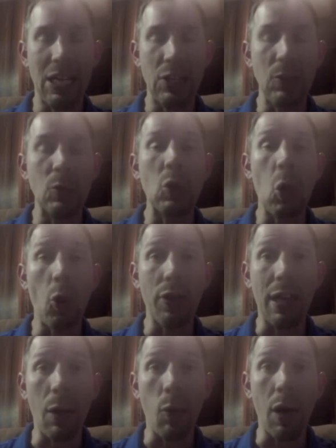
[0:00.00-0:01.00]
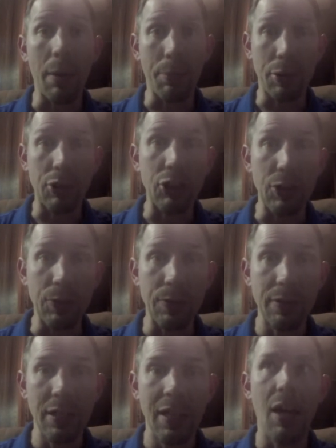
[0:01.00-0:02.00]
a new goal that I want to pursue.
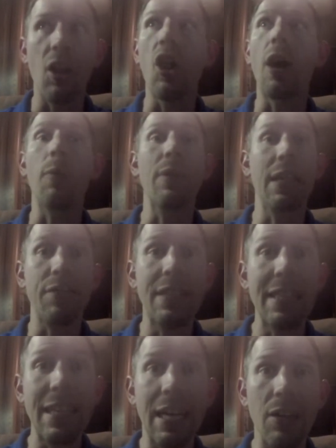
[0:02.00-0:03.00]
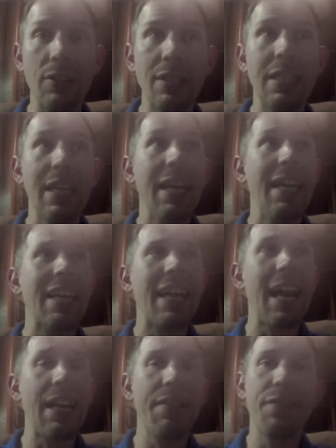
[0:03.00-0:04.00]
Along with everything else, it
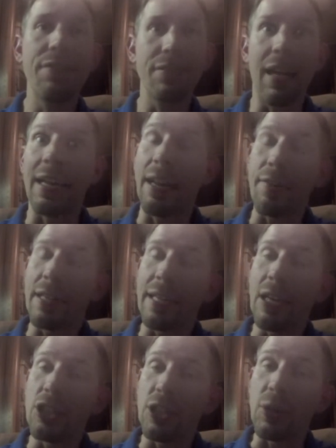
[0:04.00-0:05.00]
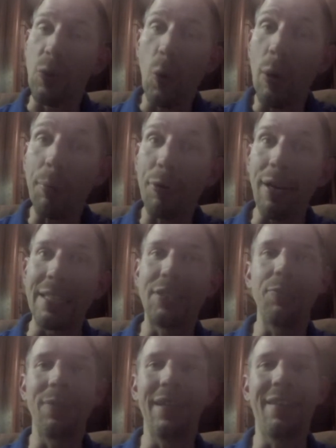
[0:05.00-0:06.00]
kind of, like everything else,
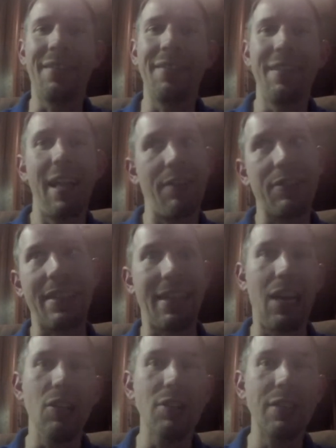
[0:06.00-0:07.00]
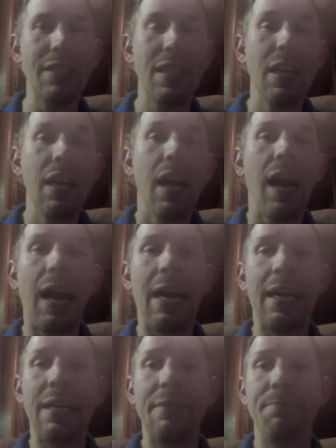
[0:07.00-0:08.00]
incorporates with everything else,
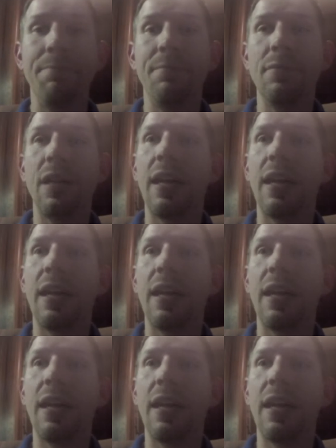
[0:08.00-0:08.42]
um,